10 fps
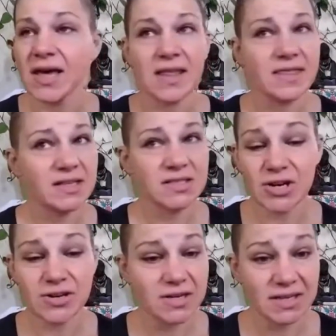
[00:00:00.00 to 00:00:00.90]
that's
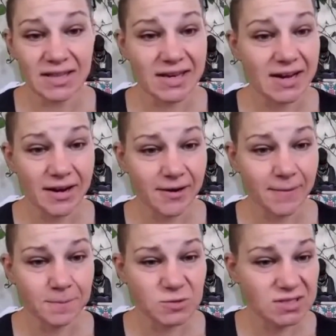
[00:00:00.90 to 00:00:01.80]
already there,
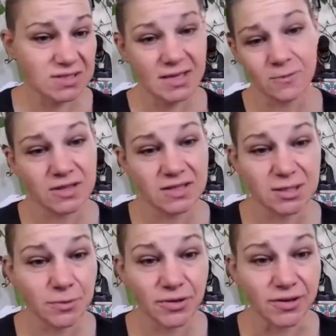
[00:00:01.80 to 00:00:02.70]
just like with this
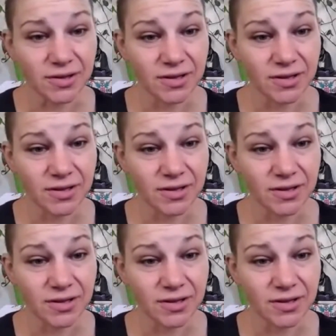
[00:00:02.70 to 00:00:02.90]
book,